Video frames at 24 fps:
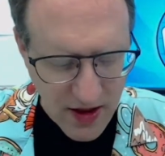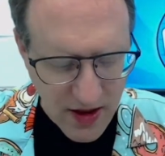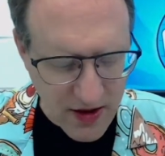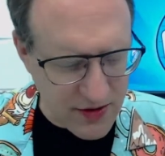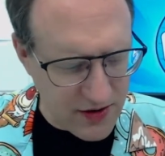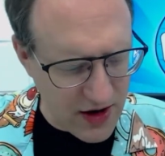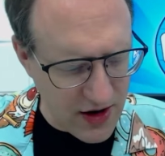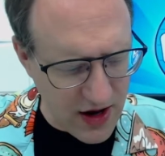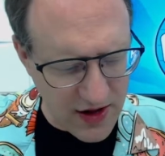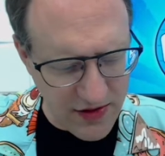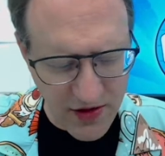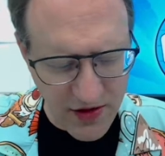
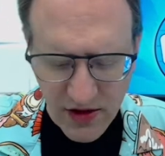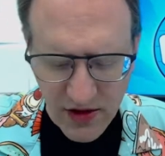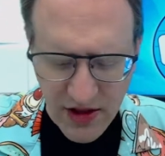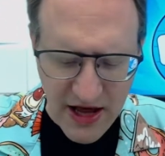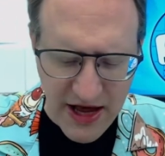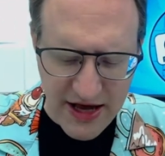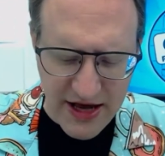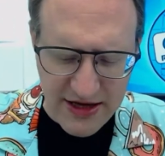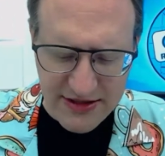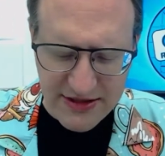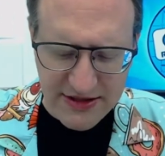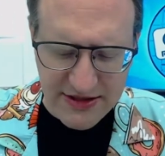
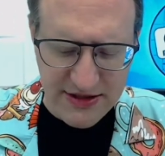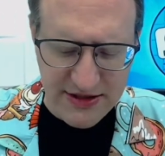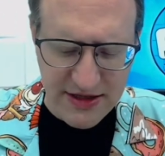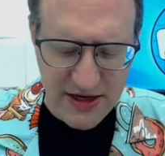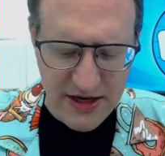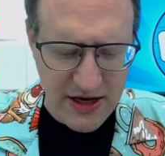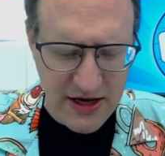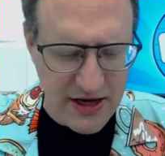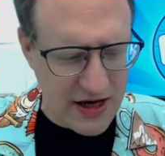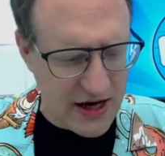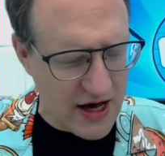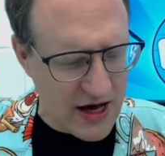Nonetheless,
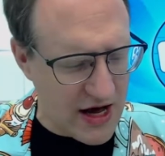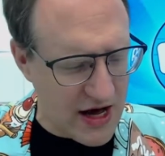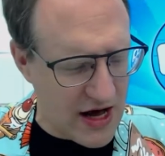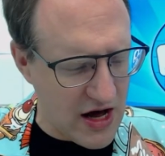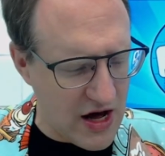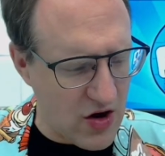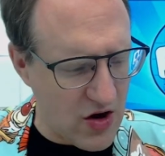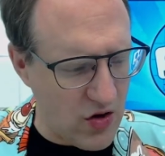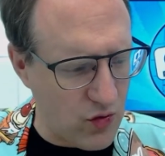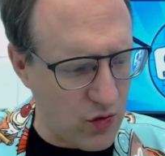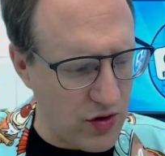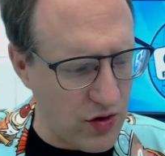
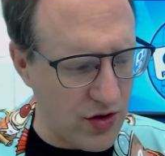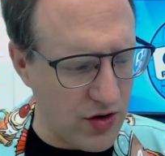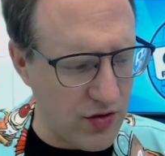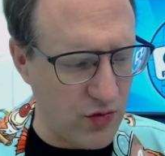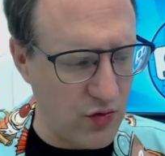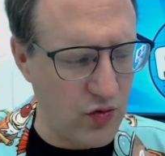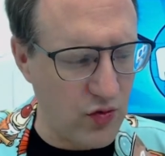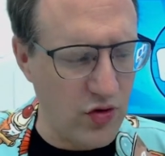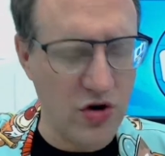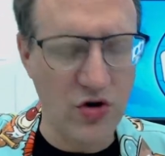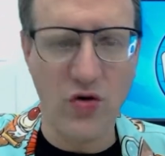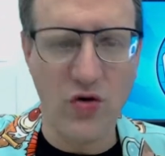uh, we're,
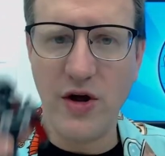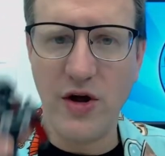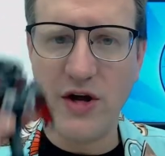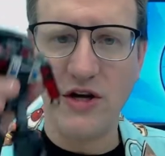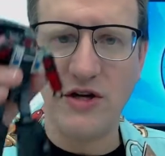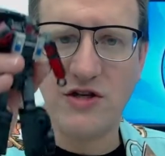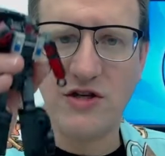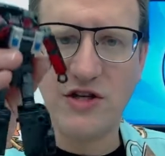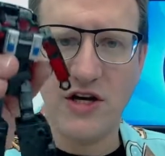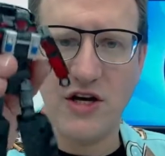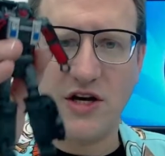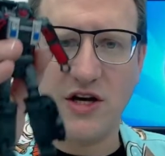we're
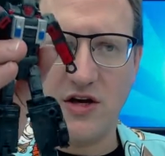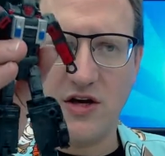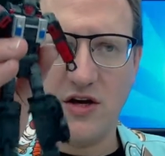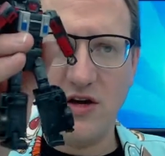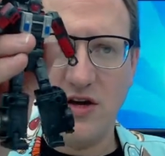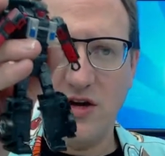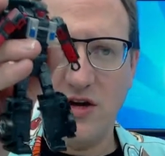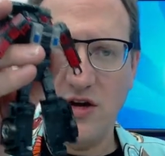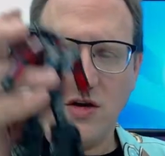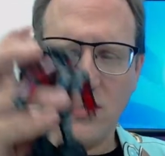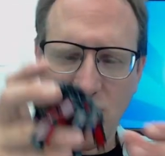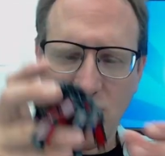going to,
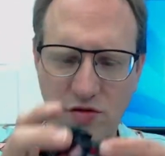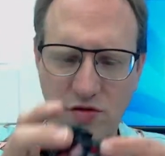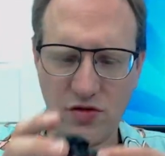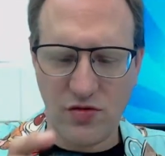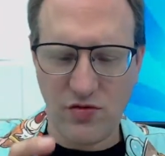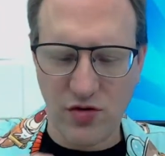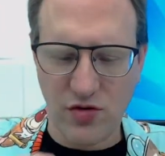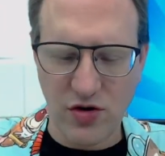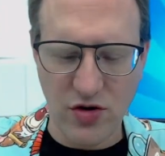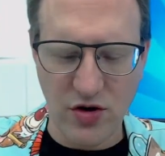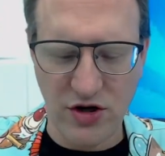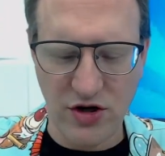we're,
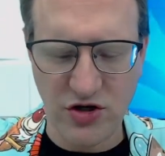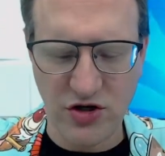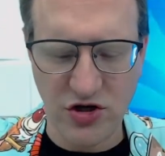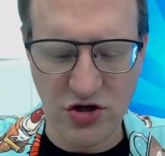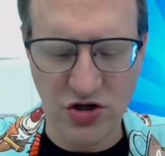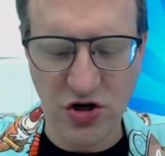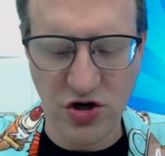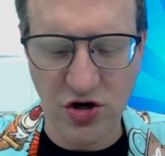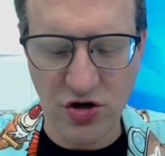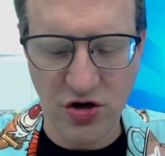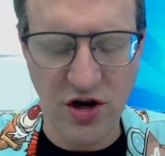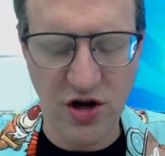we're going to
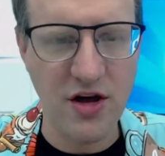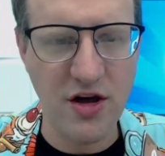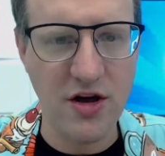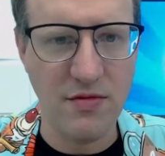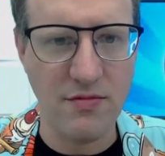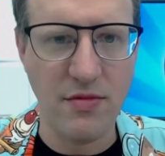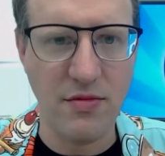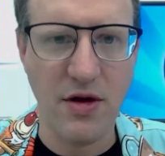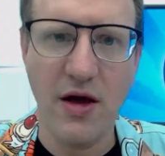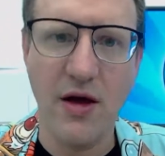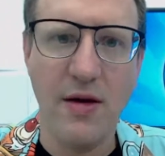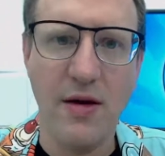turn
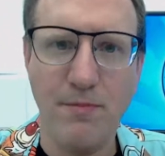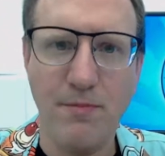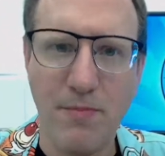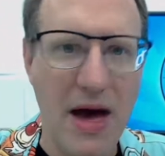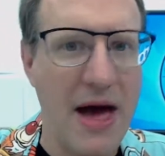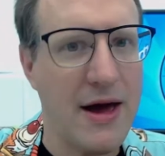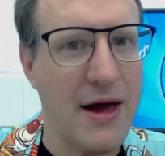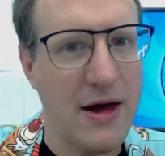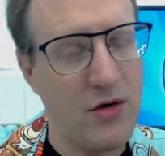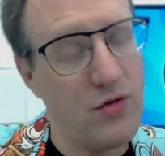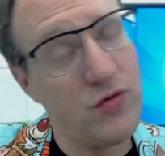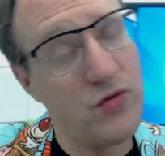him
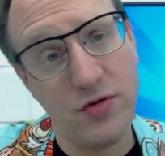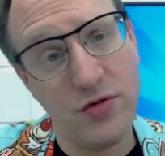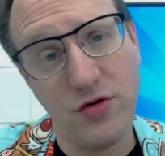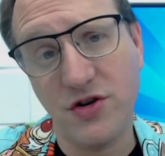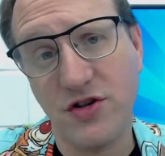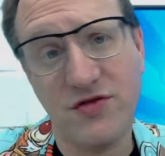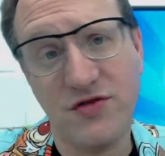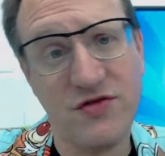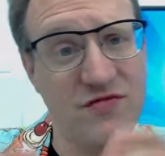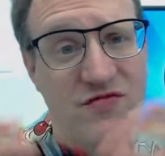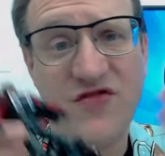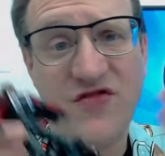back. We're
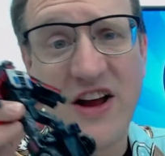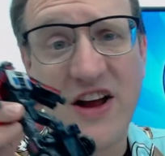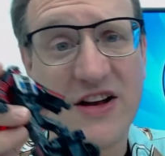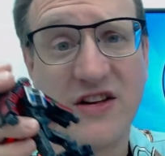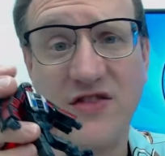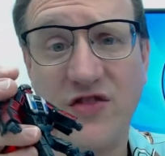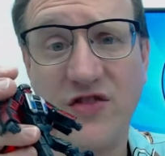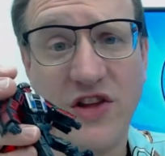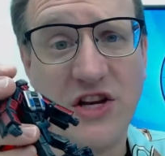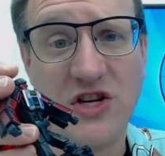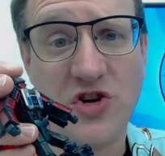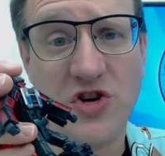
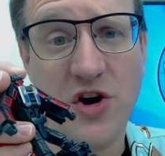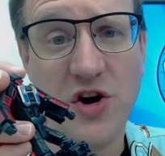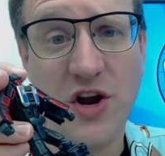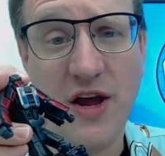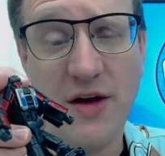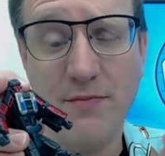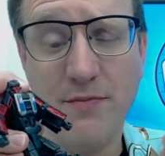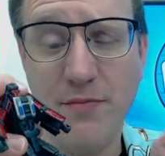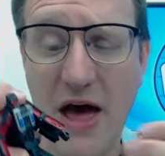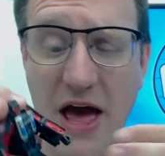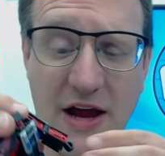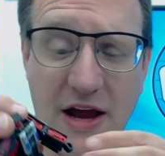effectively turning
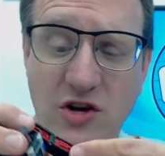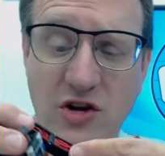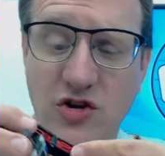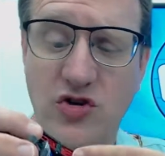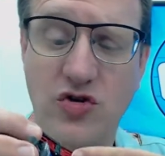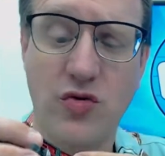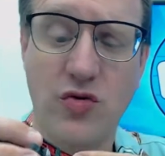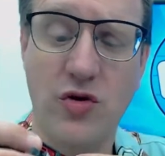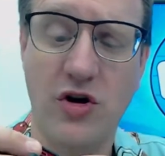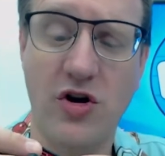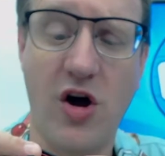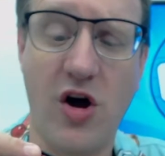him back
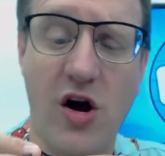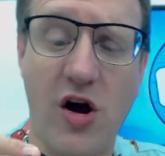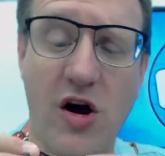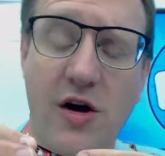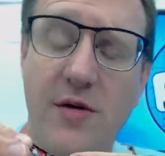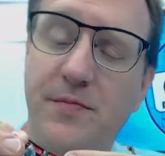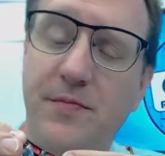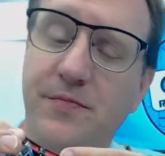into a car.